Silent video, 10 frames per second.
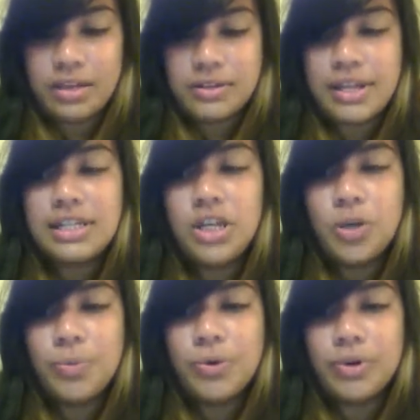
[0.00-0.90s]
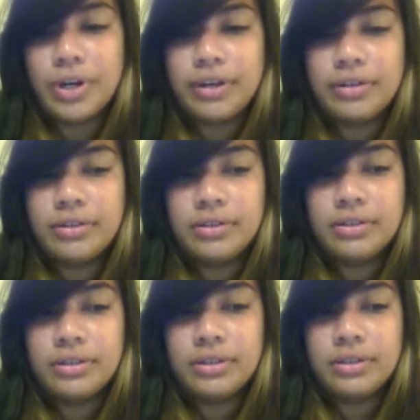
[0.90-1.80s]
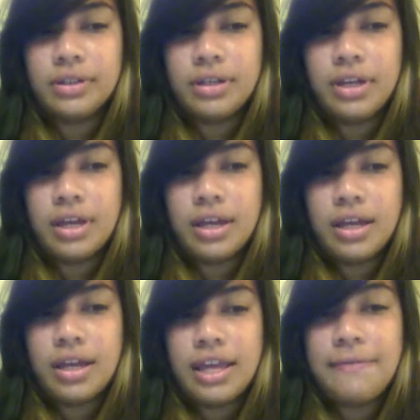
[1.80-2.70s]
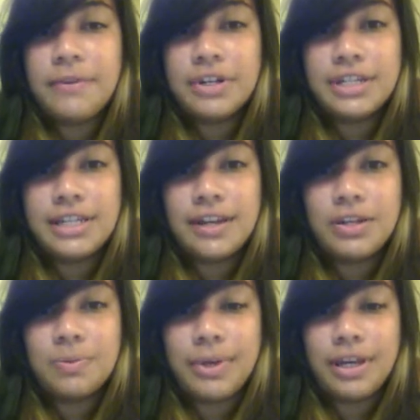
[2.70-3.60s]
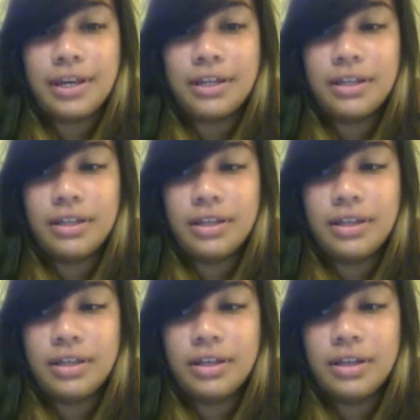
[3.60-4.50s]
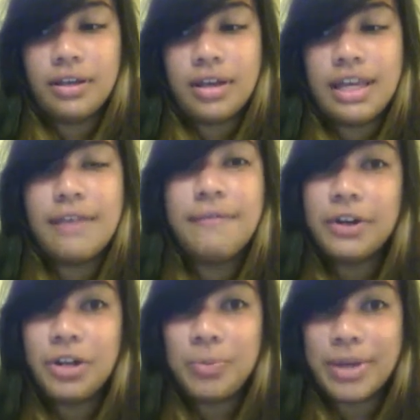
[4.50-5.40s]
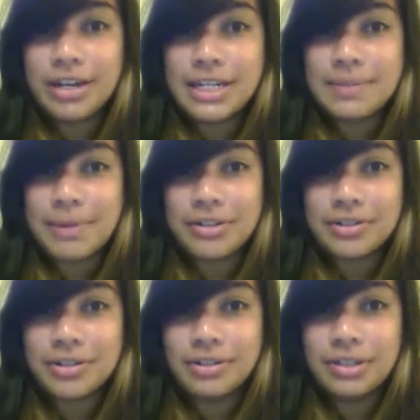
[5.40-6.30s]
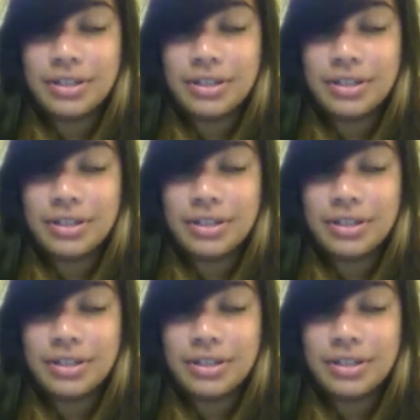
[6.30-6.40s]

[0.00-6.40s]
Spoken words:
so that's Hume Core. If you're in CHP, if you're a humanities major,